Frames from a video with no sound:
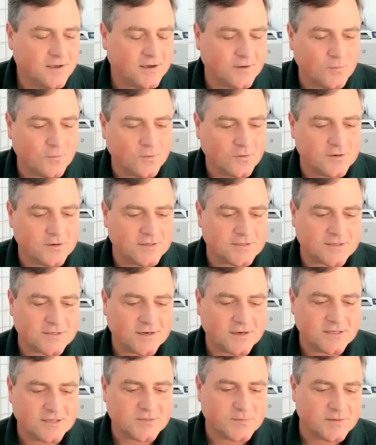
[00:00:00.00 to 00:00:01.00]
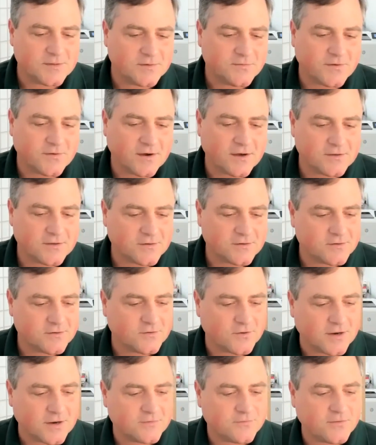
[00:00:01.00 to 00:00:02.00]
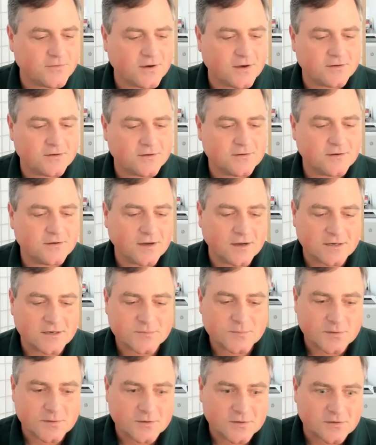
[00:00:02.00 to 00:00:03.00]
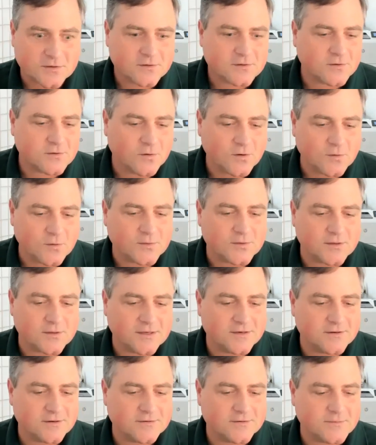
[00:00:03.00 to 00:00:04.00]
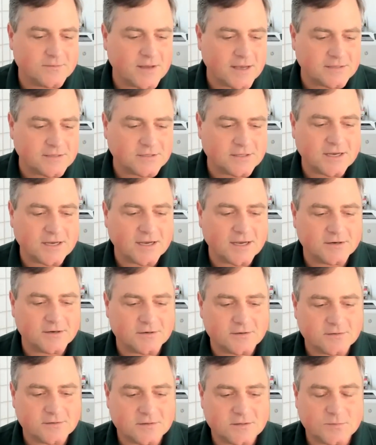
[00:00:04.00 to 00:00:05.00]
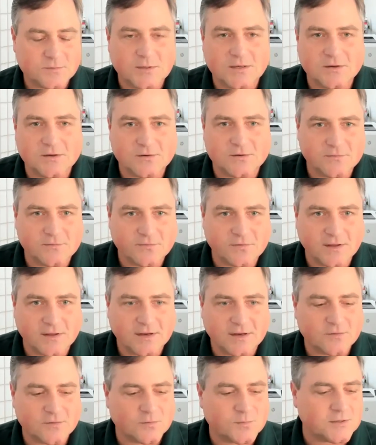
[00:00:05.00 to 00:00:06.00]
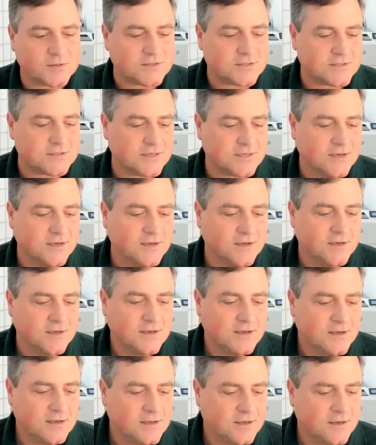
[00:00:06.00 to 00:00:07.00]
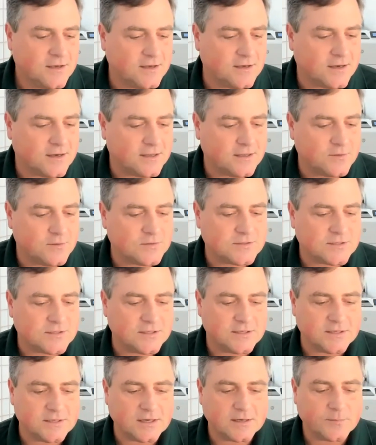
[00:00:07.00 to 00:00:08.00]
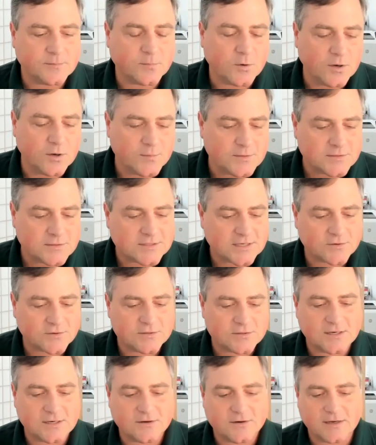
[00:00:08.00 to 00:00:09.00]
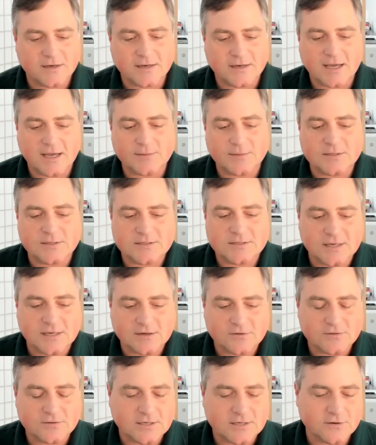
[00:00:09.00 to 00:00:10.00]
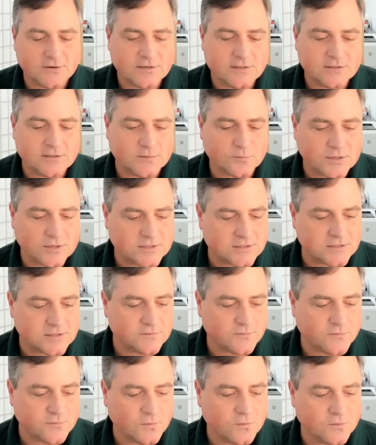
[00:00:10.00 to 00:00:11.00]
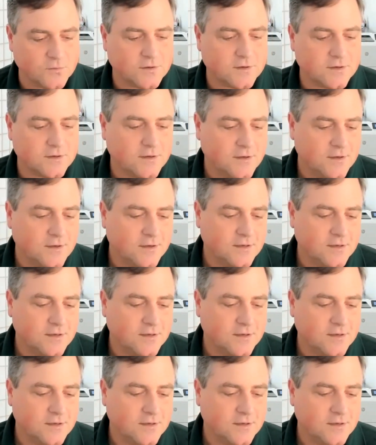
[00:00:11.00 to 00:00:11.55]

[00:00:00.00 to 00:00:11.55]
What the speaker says: Warren is a husband, father, grandfather, entrepreneur, corporate leader, educator, speaker, and philanthropist. He was the appointment secretary and cabinet secretary to President Ford.